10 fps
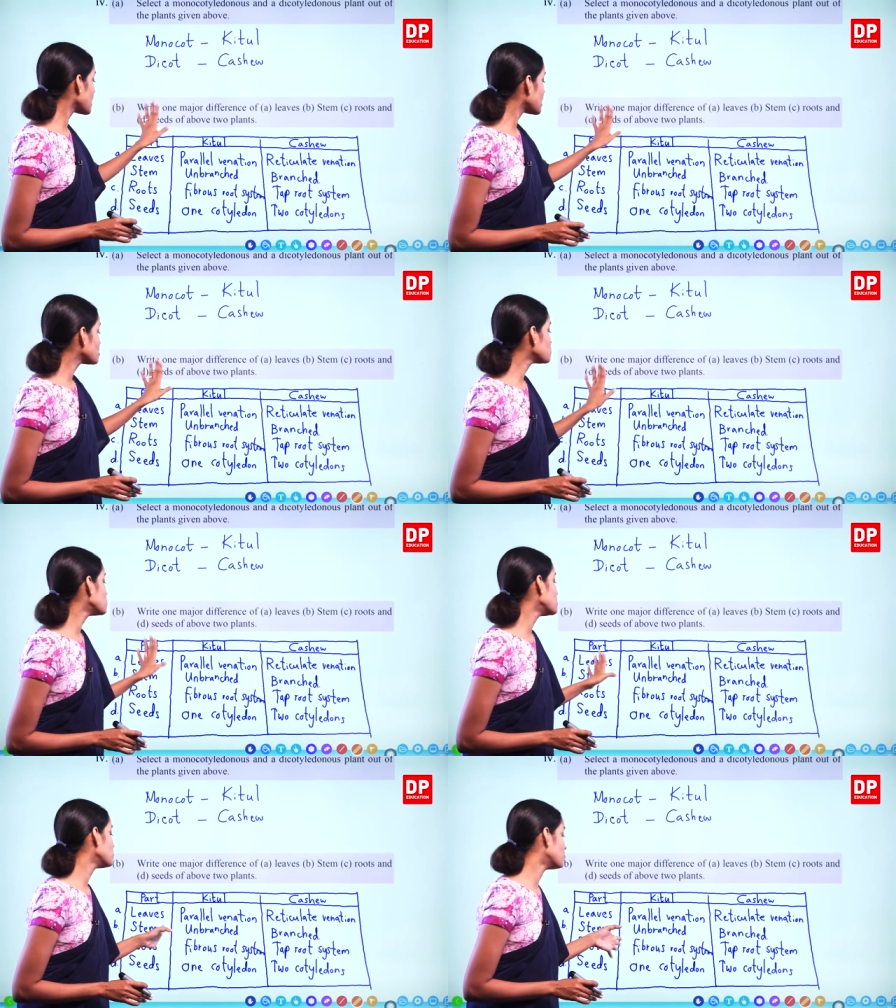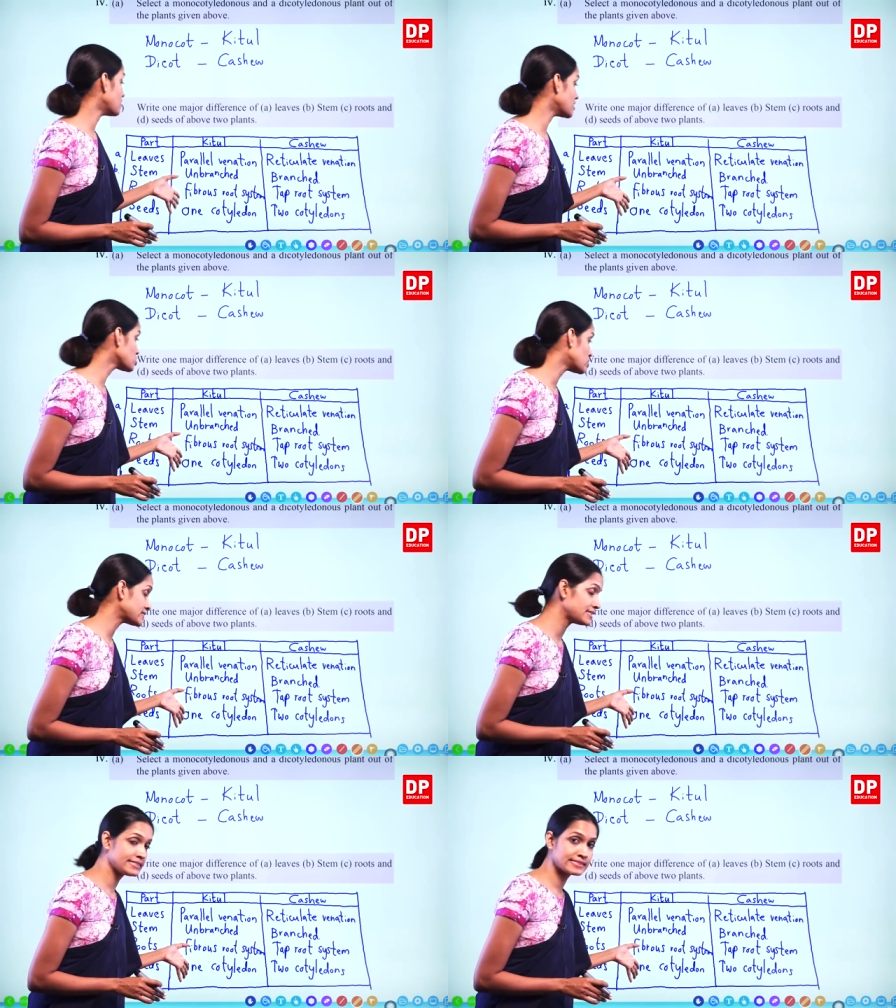kittul, one
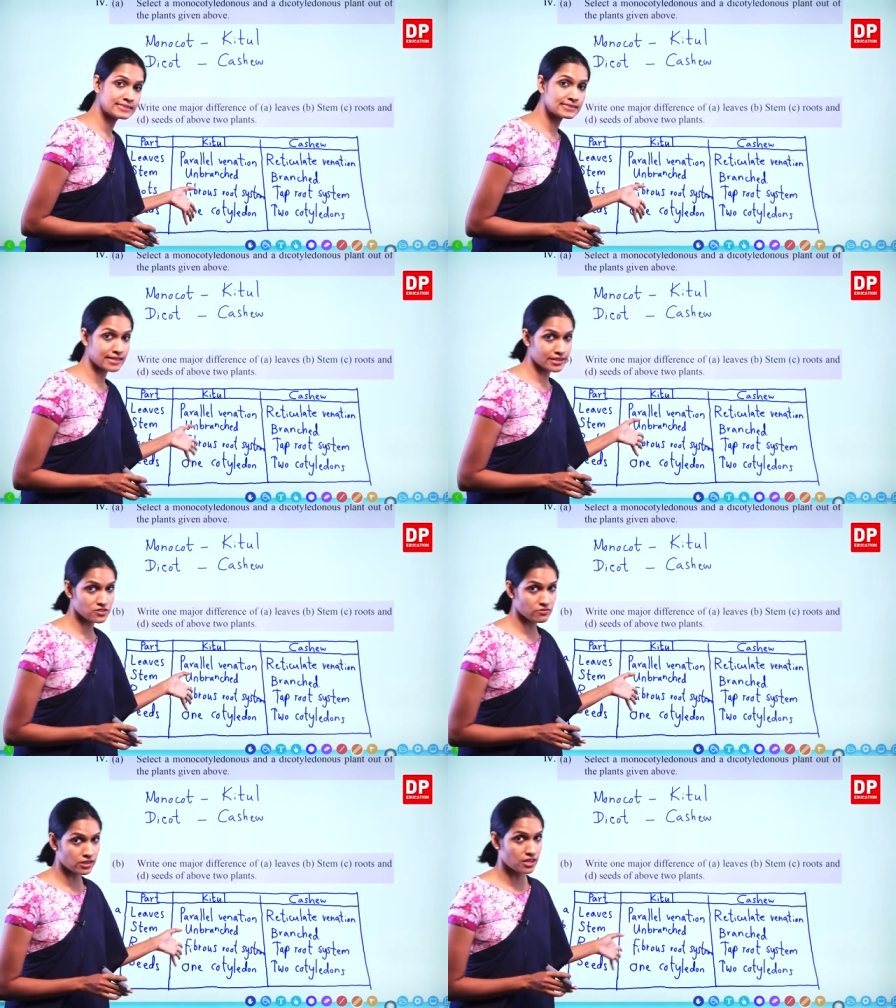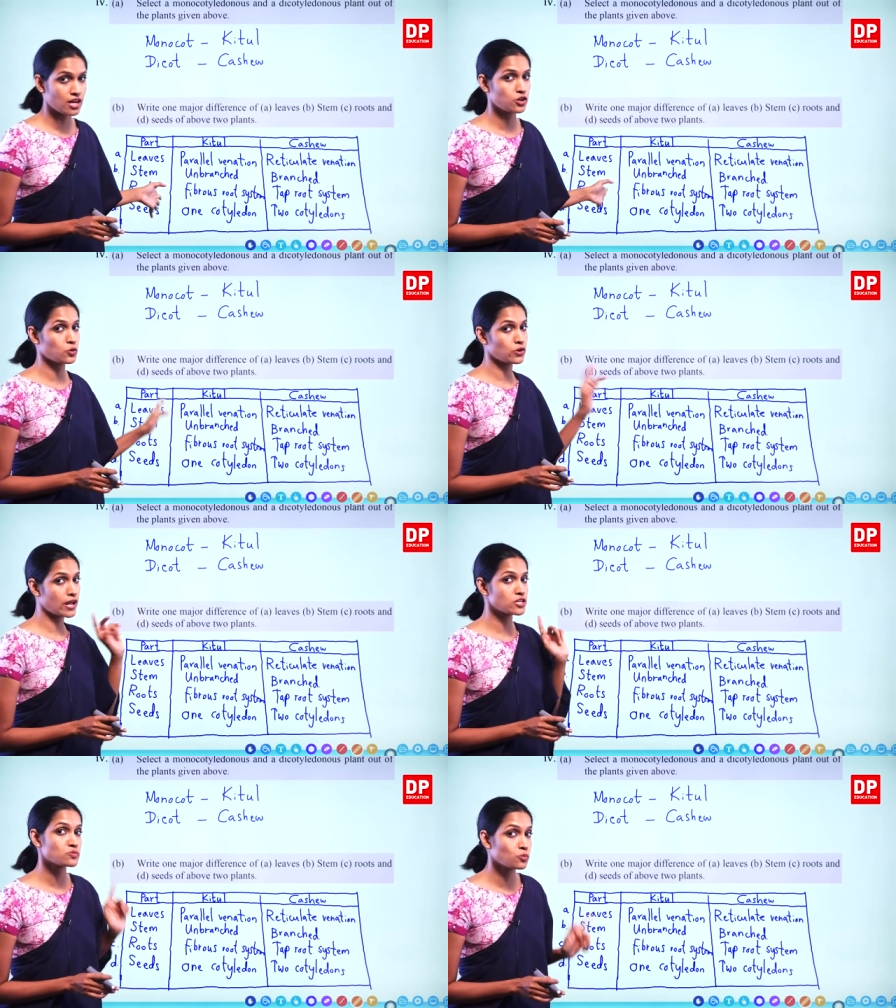cotyledon, that is why they are known
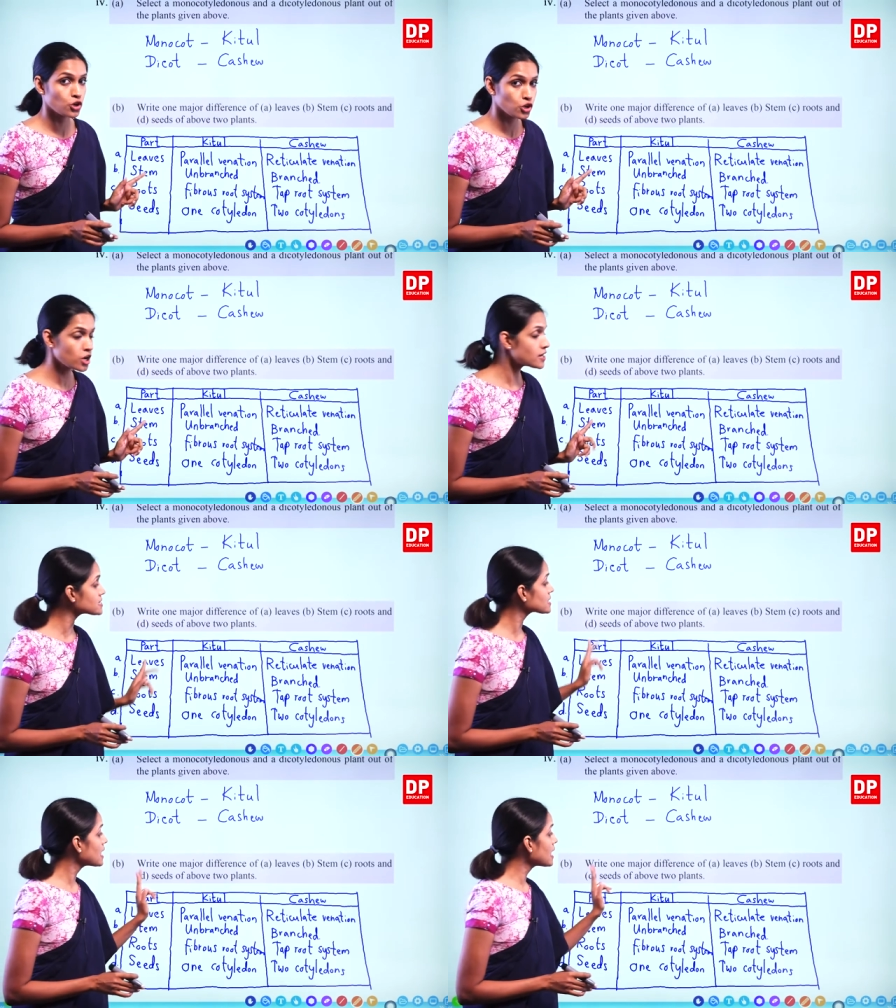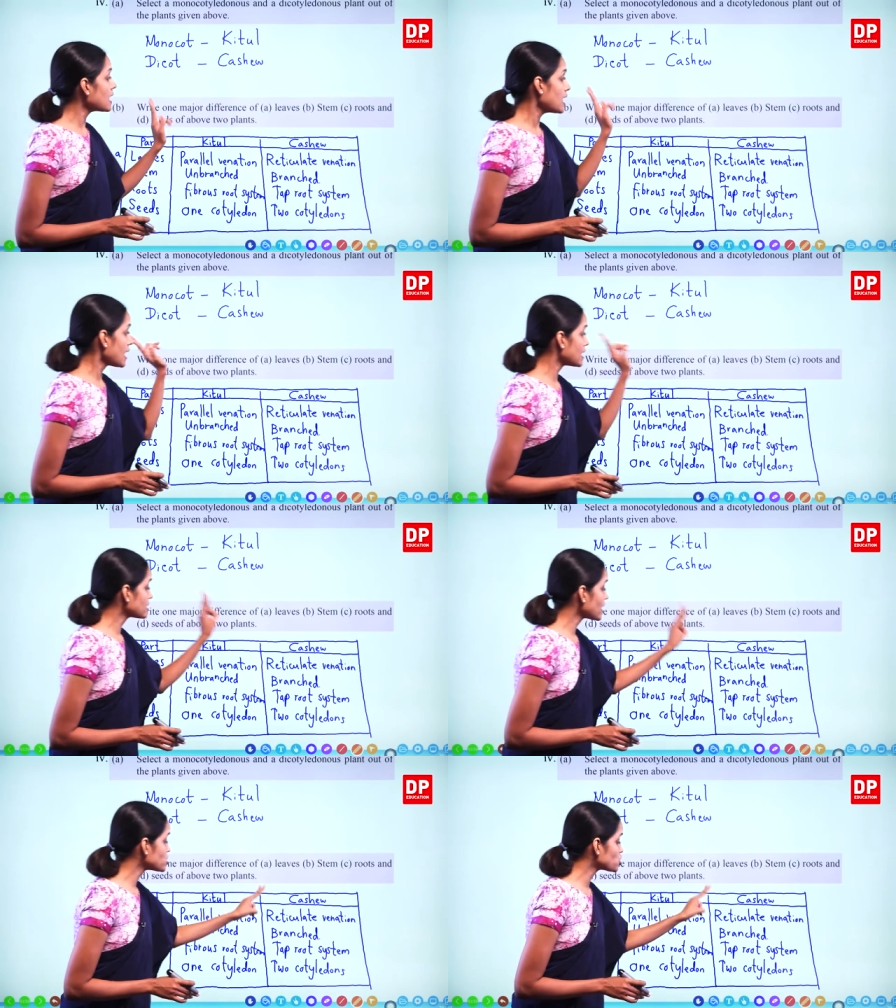as monocots, and
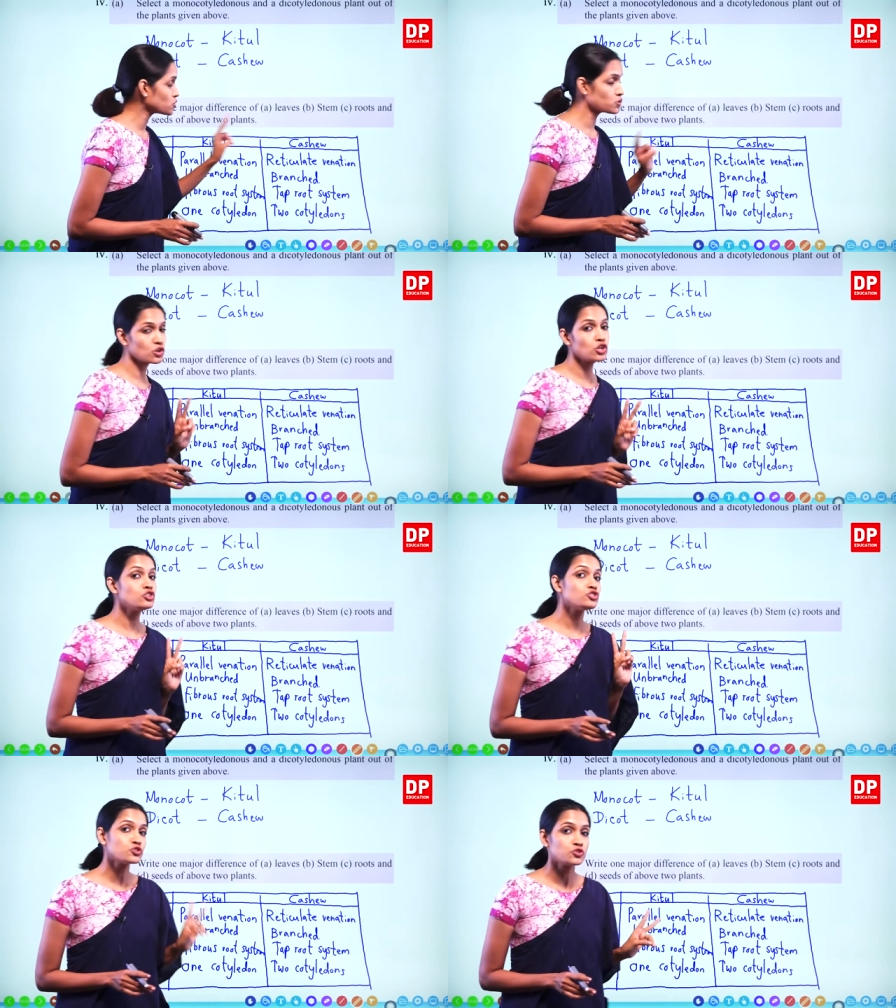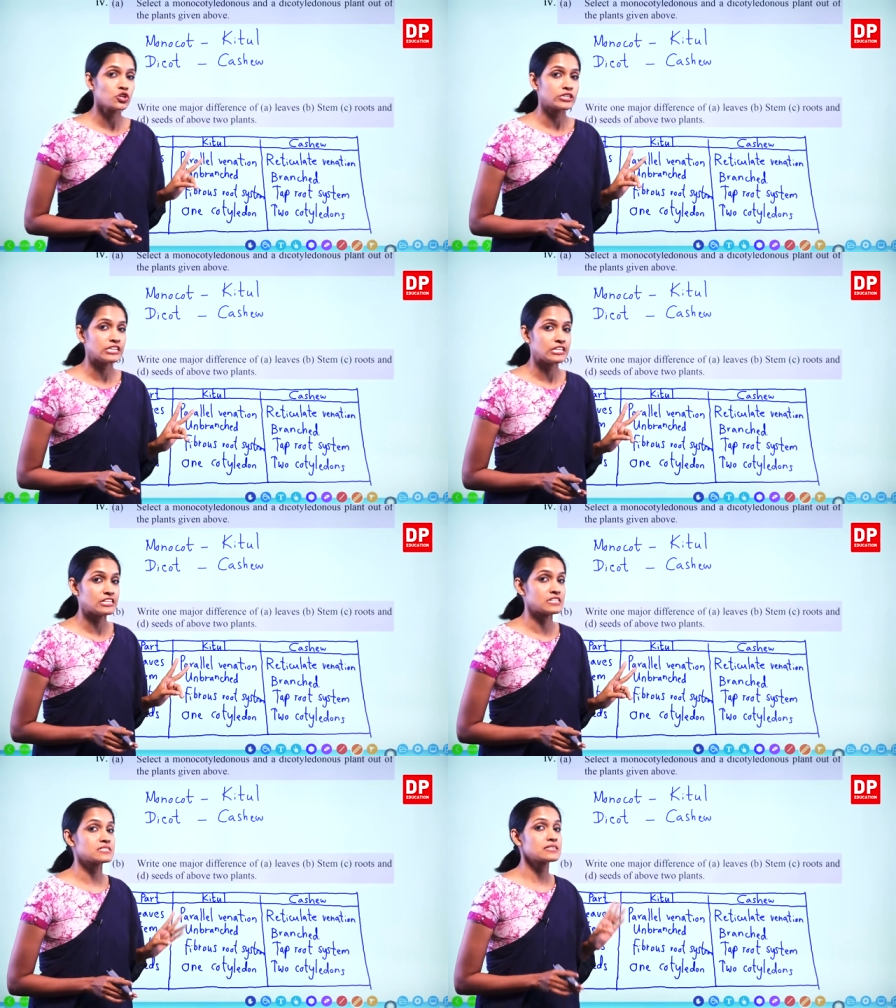cashew, two
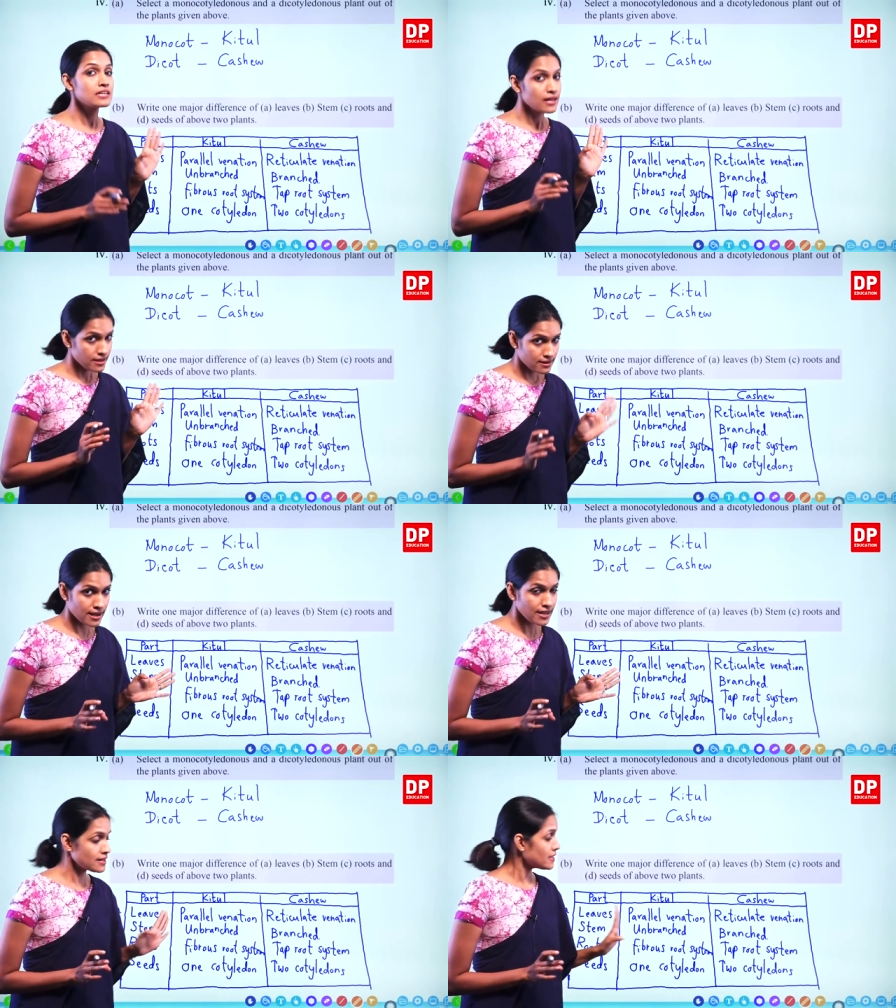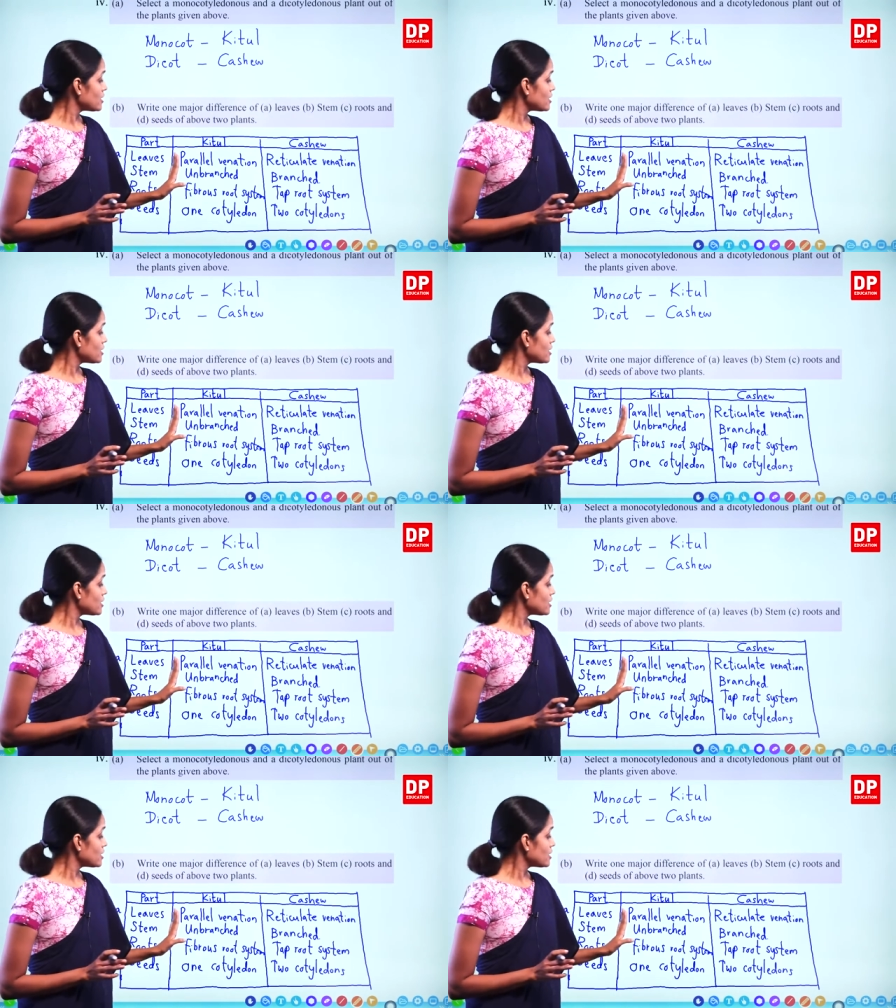cotyledons, right?